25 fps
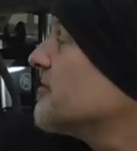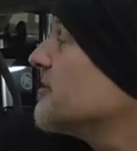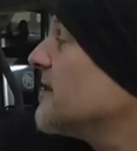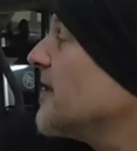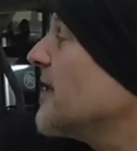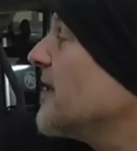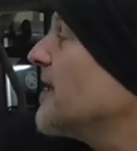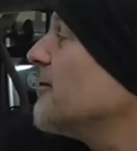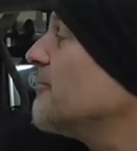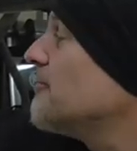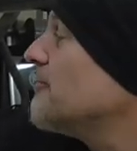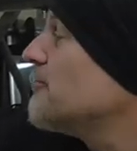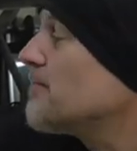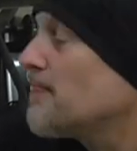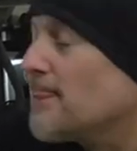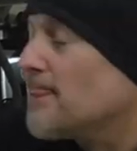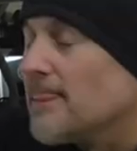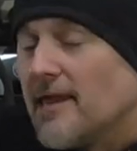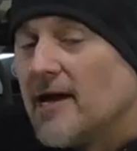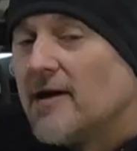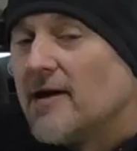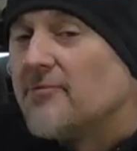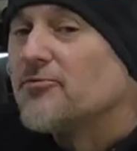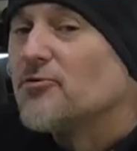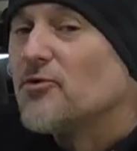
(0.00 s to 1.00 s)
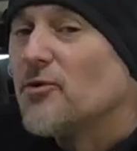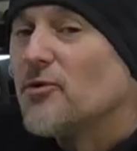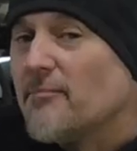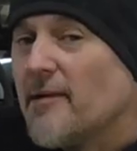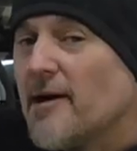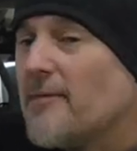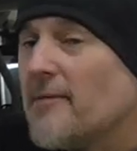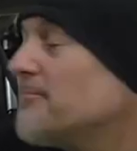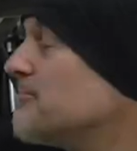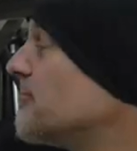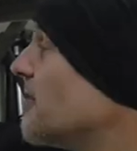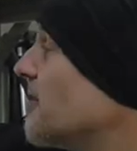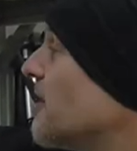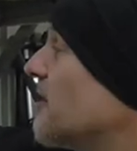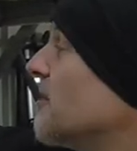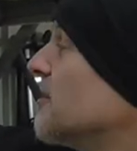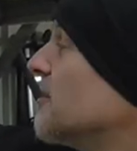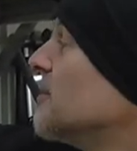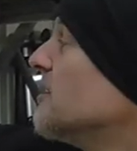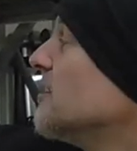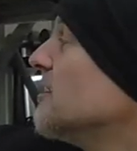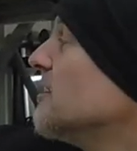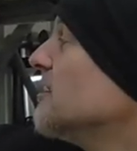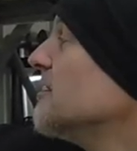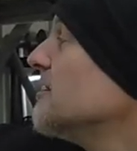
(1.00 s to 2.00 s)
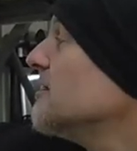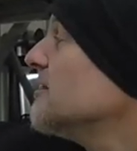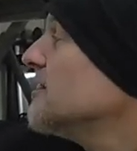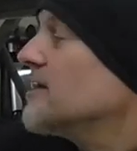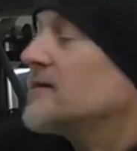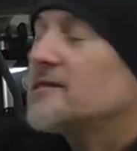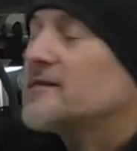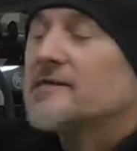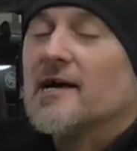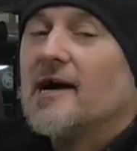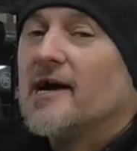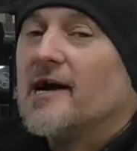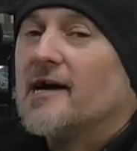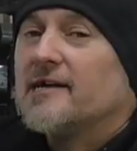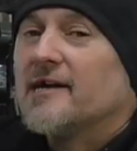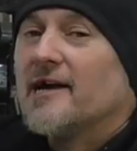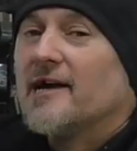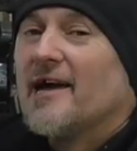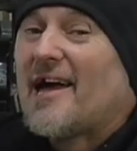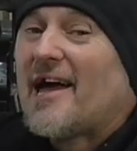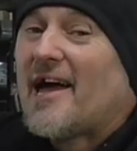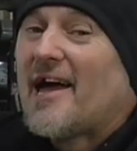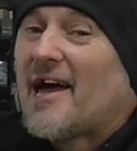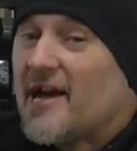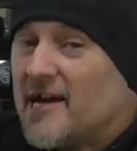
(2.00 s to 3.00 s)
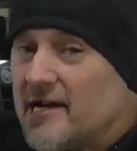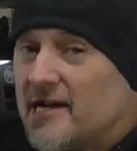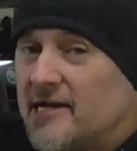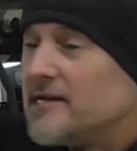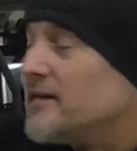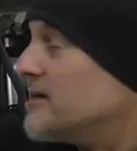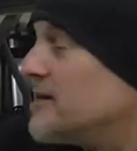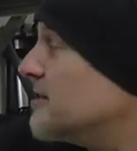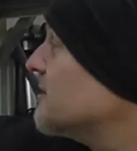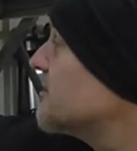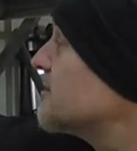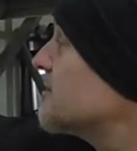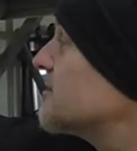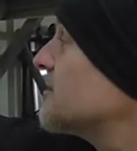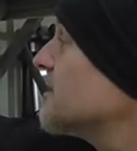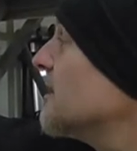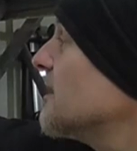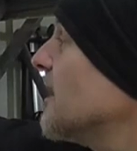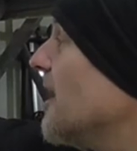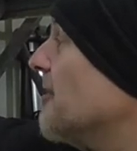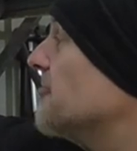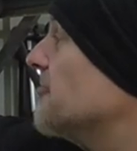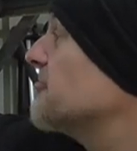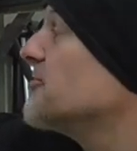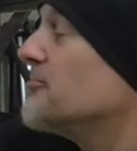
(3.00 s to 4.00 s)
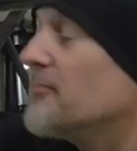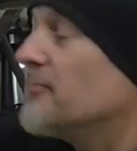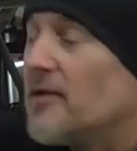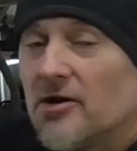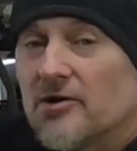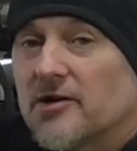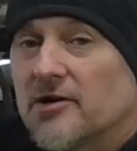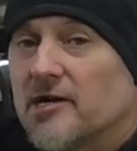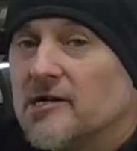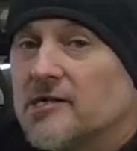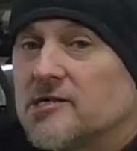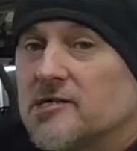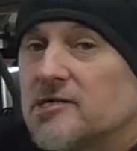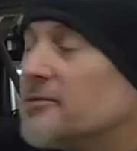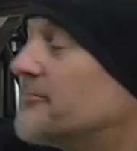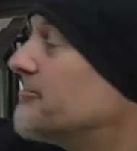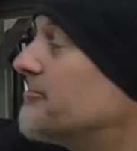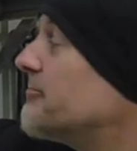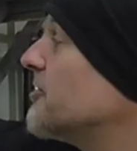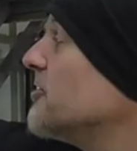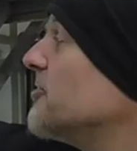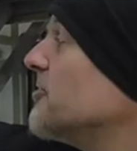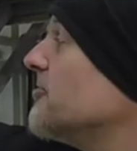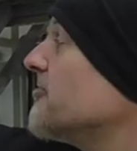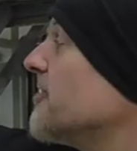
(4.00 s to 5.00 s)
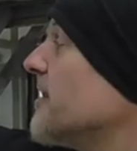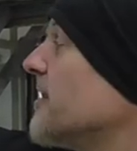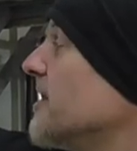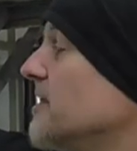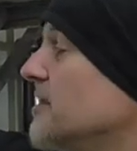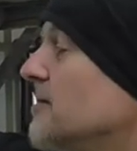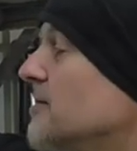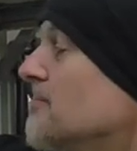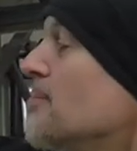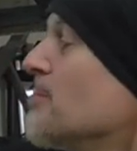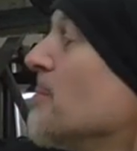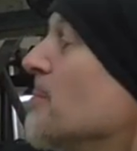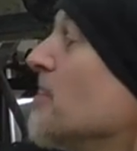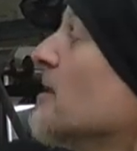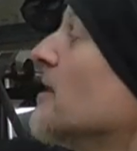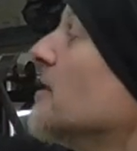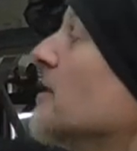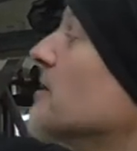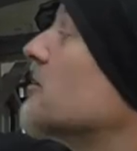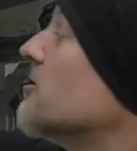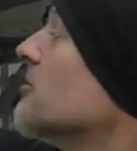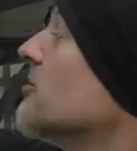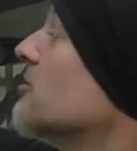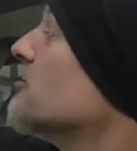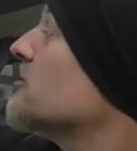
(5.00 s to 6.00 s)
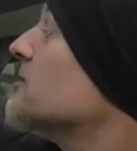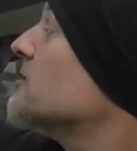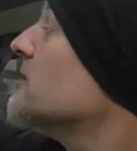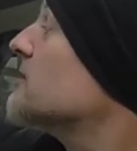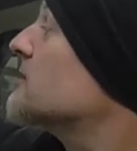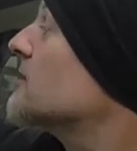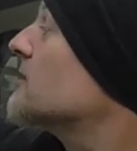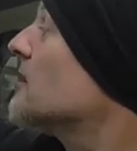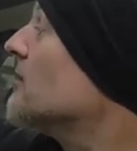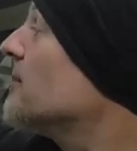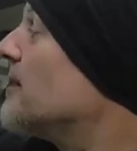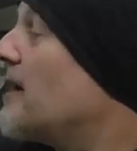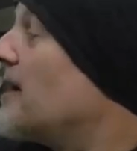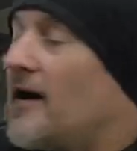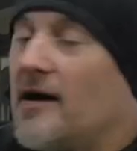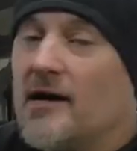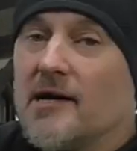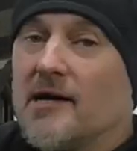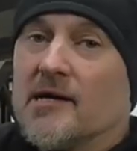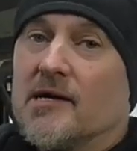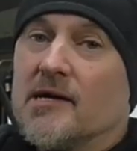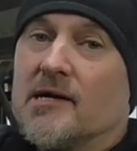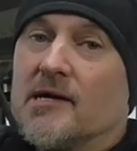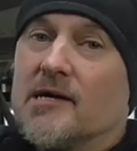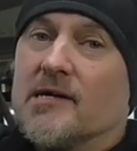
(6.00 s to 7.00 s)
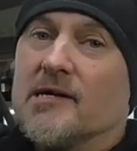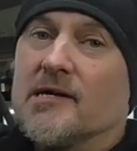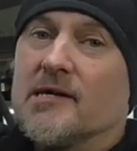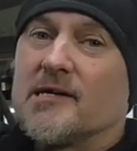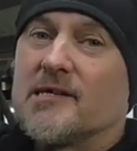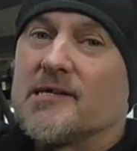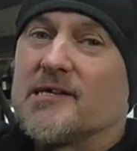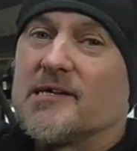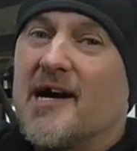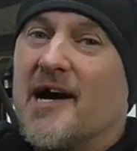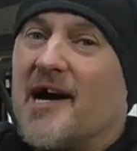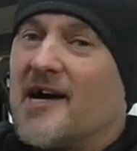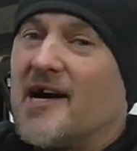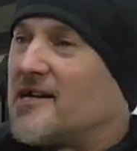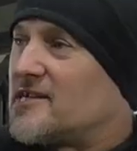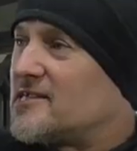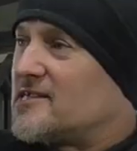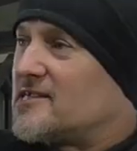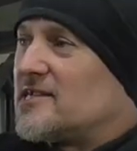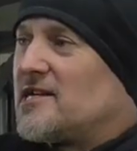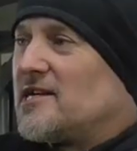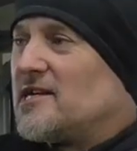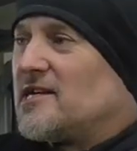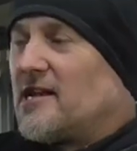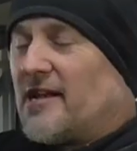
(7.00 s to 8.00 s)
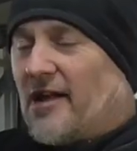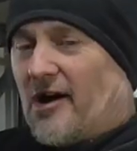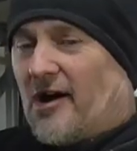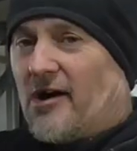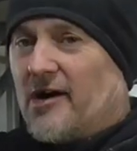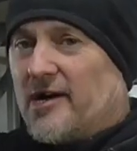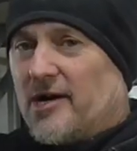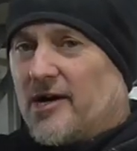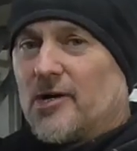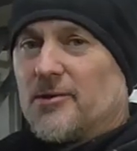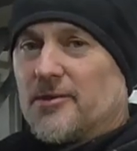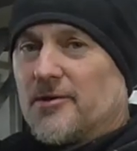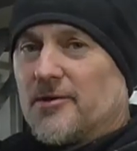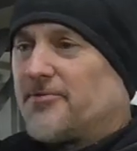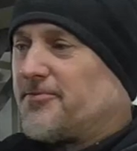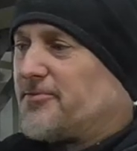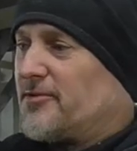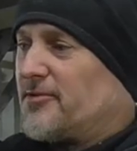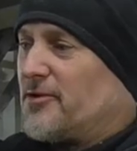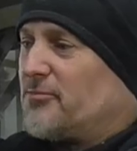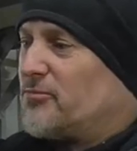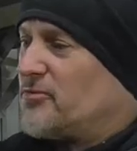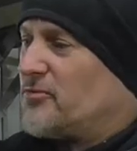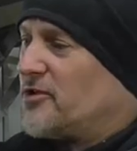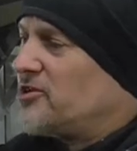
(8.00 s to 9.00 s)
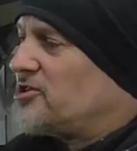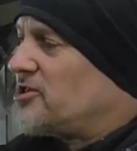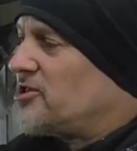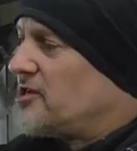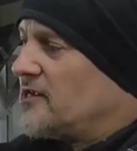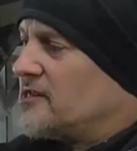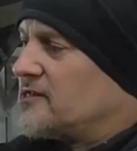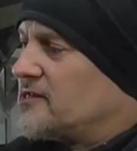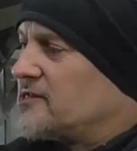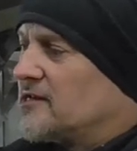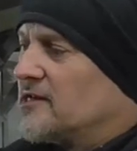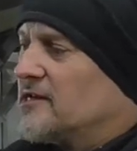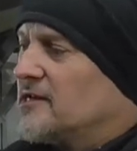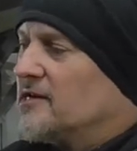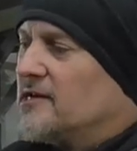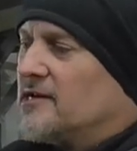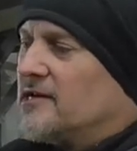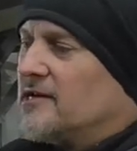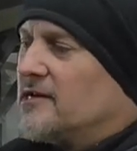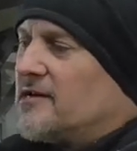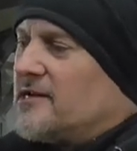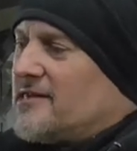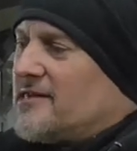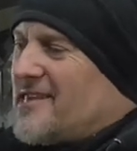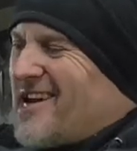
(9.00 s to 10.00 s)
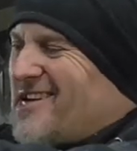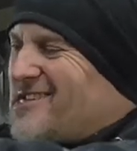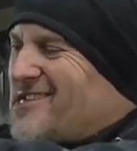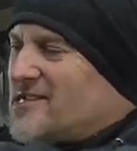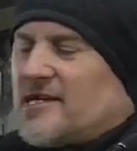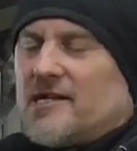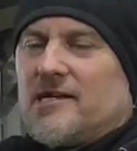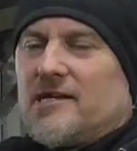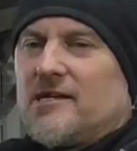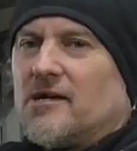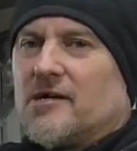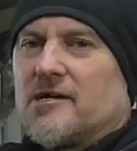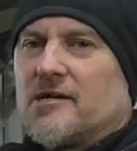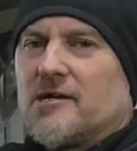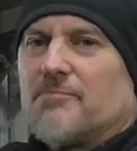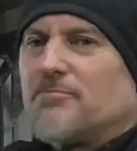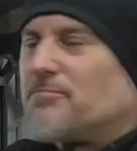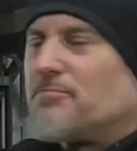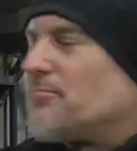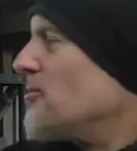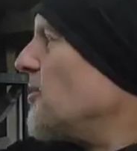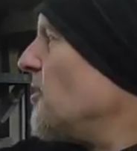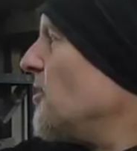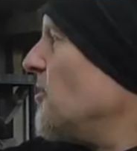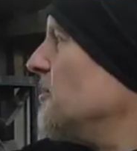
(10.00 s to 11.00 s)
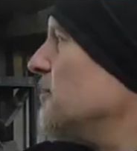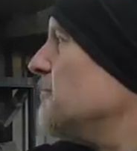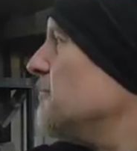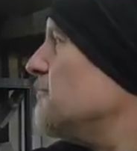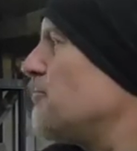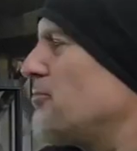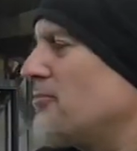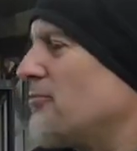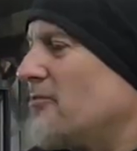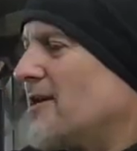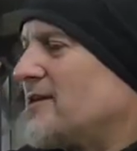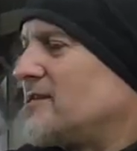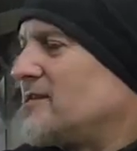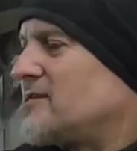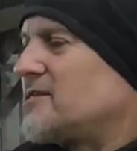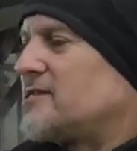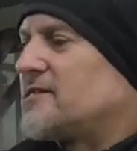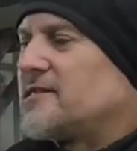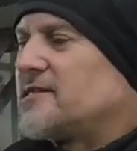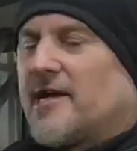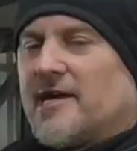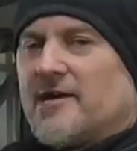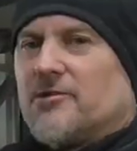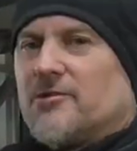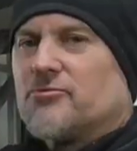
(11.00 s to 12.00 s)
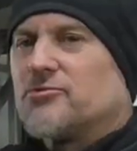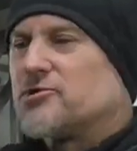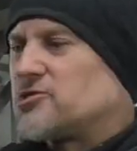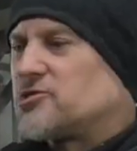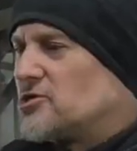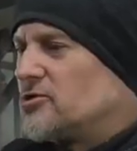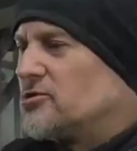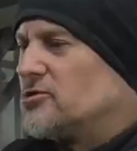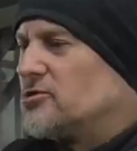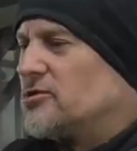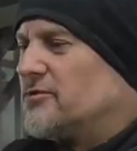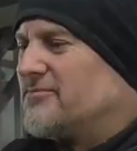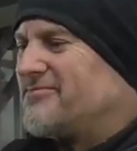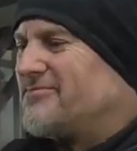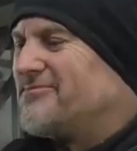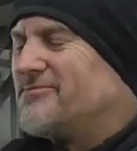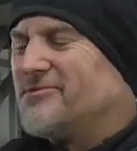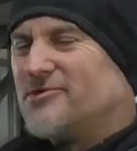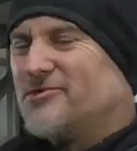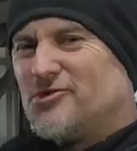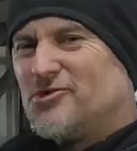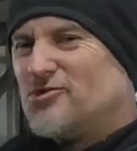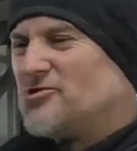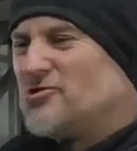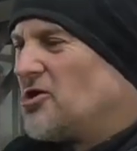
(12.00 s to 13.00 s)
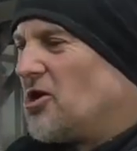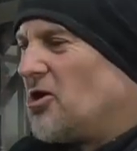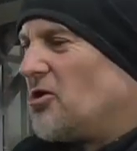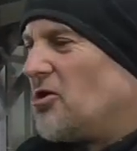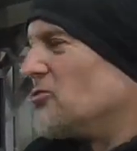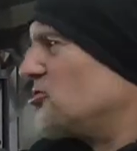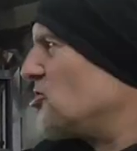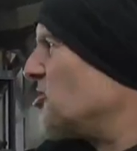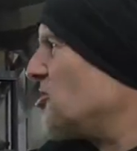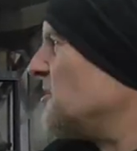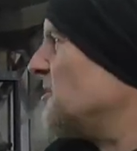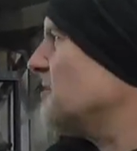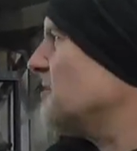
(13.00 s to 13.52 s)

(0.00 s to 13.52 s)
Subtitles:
Now, if you remember, this had a hideous aftermarket sunroofing, and of course it's got that taxi light on the front, which is, that's in like a pressed steel sort of notch